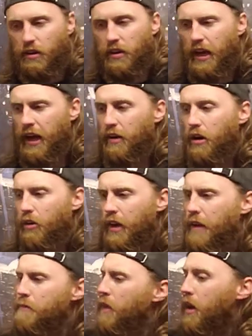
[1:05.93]
Yeah,
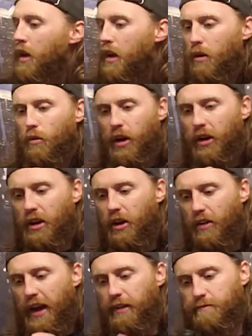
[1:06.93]
okay. We already know
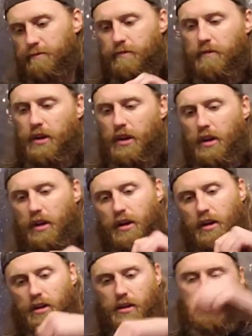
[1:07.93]
that.
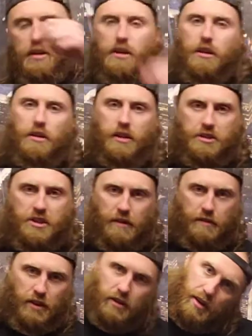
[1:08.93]
Let's see
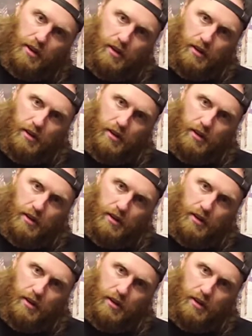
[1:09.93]
if it